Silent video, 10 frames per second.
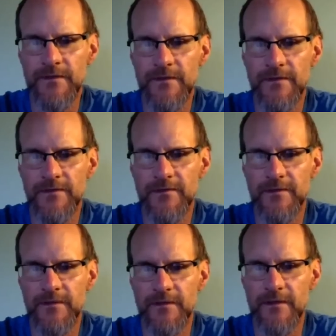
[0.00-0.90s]
Let's
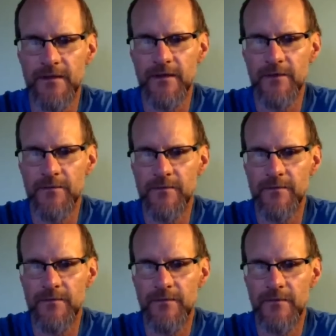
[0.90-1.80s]
see.
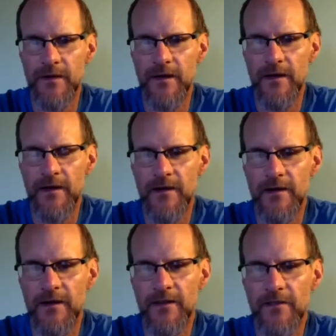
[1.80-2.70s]
Um,
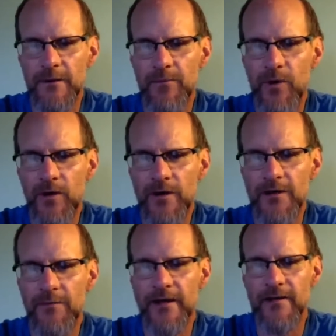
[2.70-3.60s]
the book,
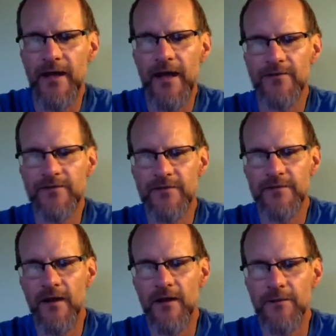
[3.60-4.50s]
Michael
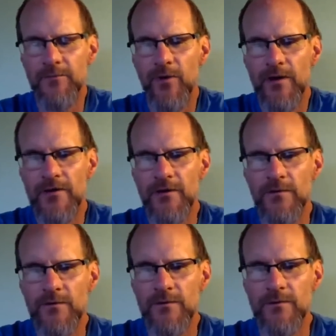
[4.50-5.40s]
asked, uh, the book,
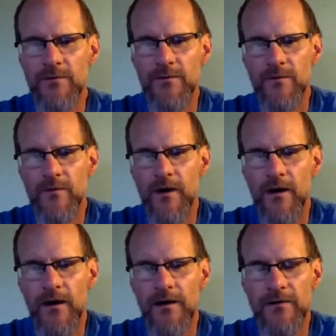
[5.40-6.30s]

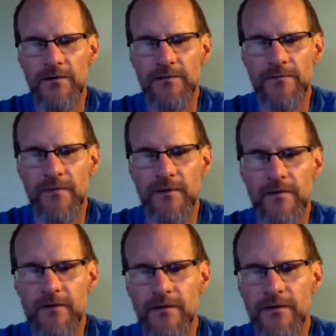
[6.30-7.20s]
uh,
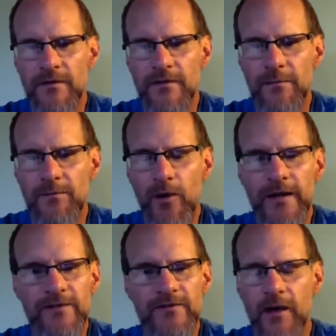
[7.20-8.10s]
the
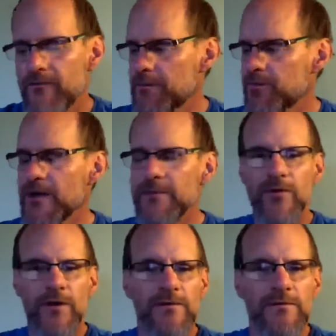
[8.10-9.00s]
book itself, the print
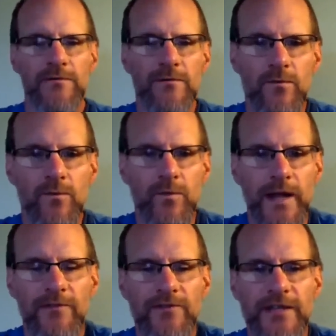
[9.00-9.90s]
book,
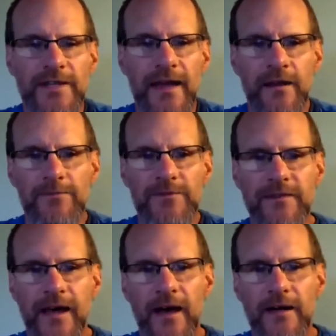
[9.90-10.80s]
we obviously can't
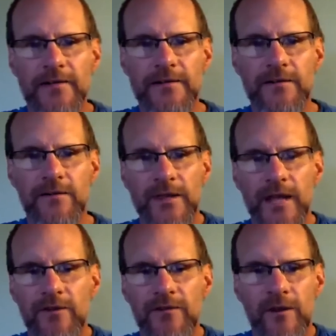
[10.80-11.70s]
update that with
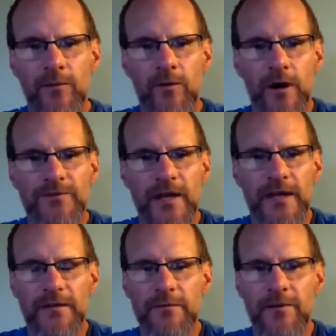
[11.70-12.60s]
every firmware
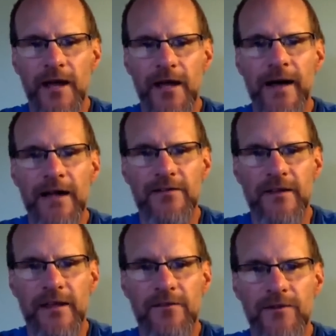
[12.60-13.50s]
update, but I
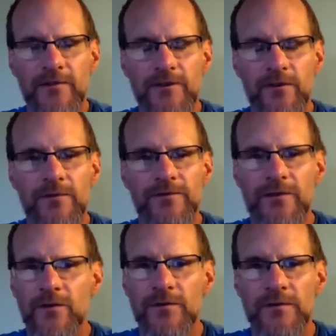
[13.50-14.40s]
imagine in the future we'll
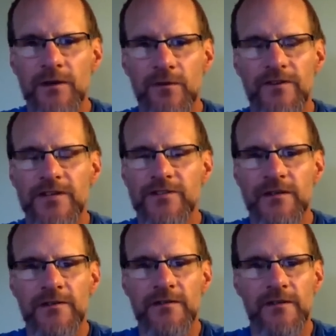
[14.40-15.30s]
do a
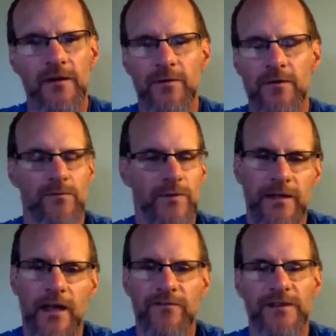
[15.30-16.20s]
revision. You know, when, when a
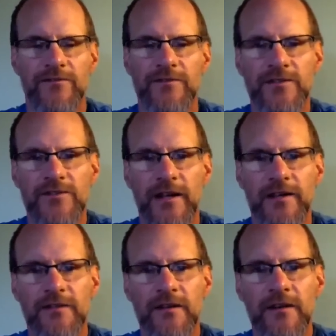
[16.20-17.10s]
lot of features get
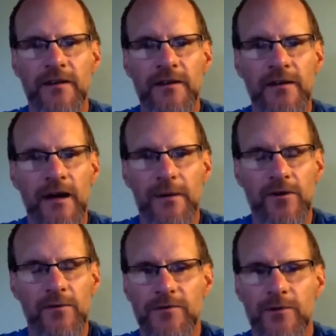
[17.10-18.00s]
changed, I'm
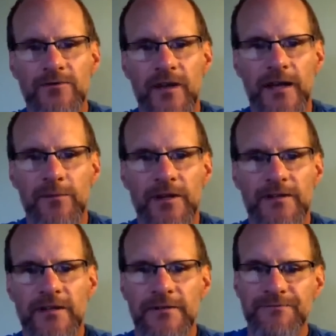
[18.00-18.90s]
sure we'll do a second
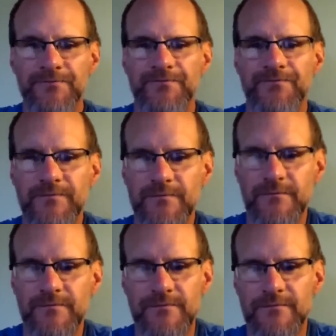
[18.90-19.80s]
printing.
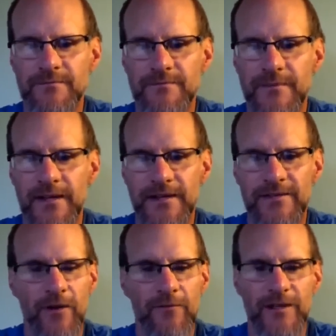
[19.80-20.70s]
At
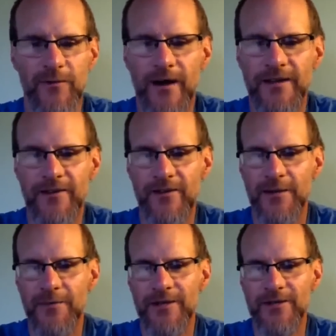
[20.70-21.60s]
least, hopefully, Rocky Nook will
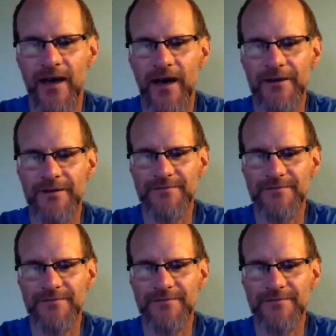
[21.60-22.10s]
let me do that.